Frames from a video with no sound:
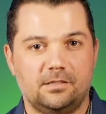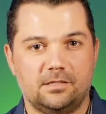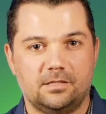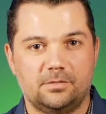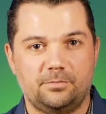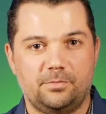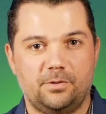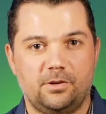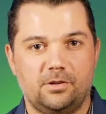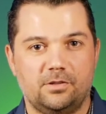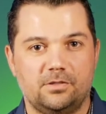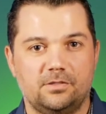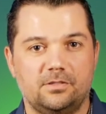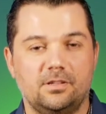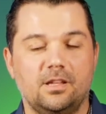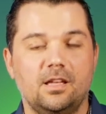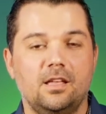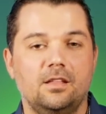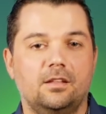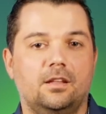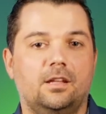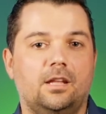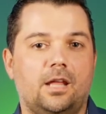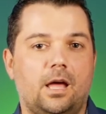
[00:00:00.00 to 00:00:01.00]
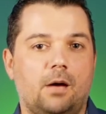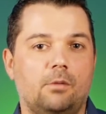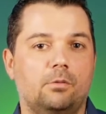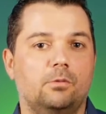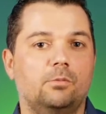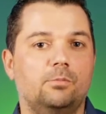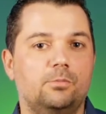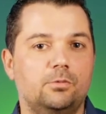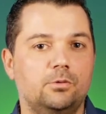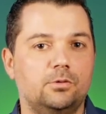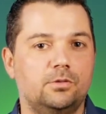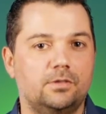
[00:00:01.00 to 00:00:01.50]
experience that I will
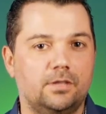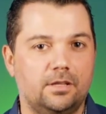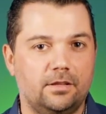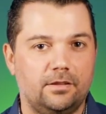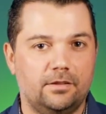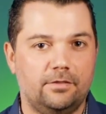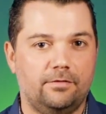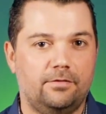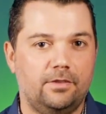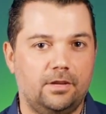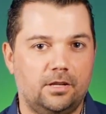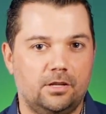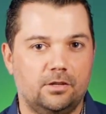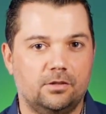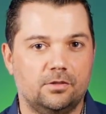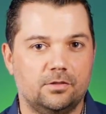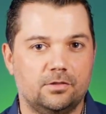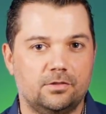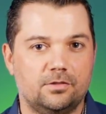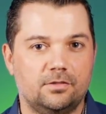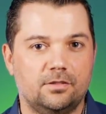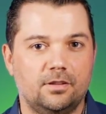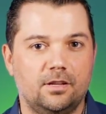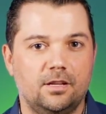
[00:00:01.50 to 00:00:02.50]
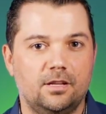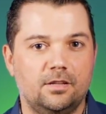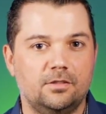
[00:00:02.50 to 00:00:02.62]
put in the videos,